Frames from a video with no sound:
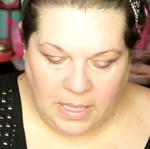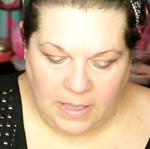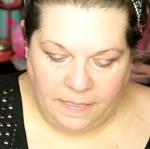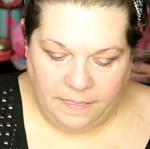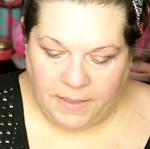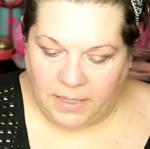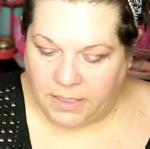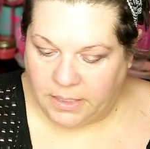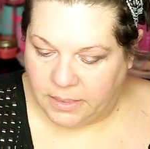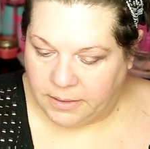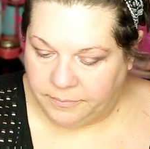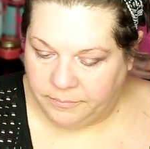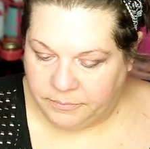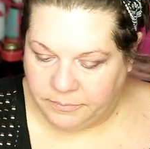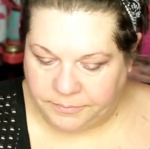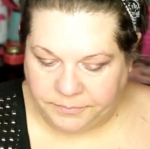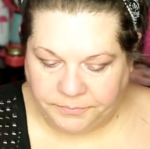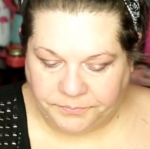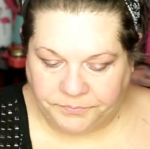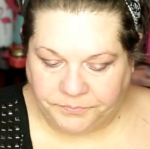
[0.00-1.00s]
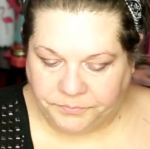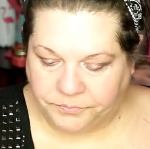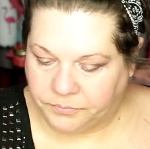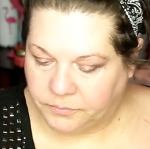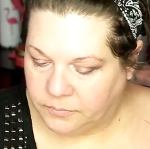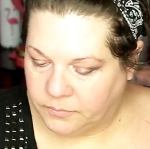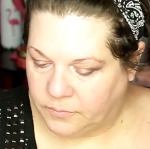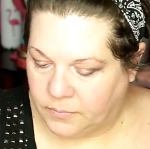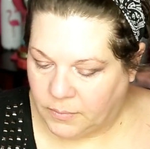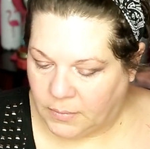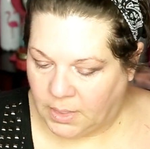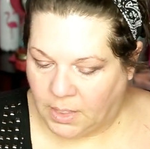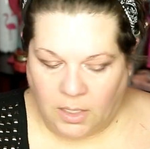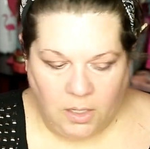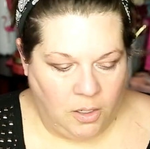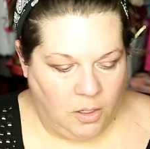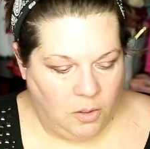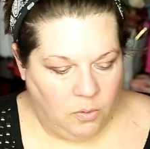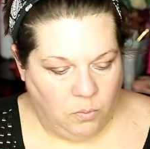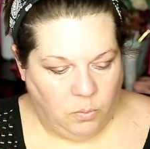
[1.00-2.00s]
And then
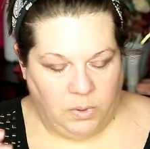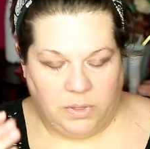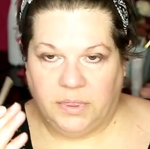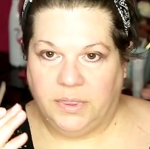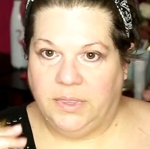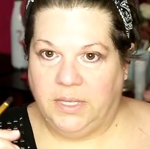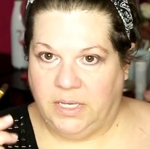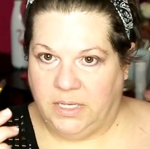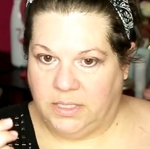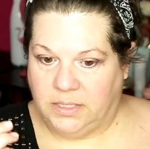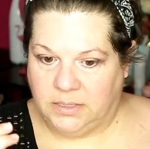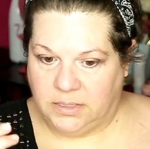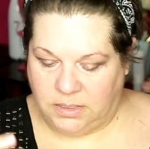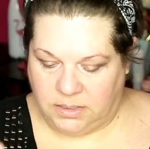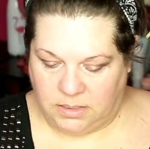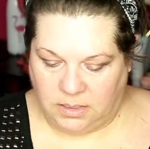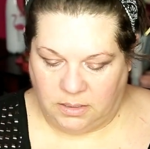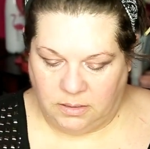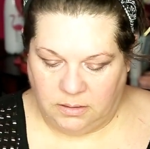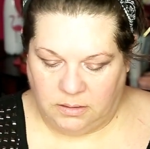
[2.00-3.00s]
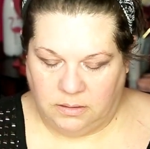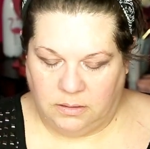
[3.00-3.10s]
with this,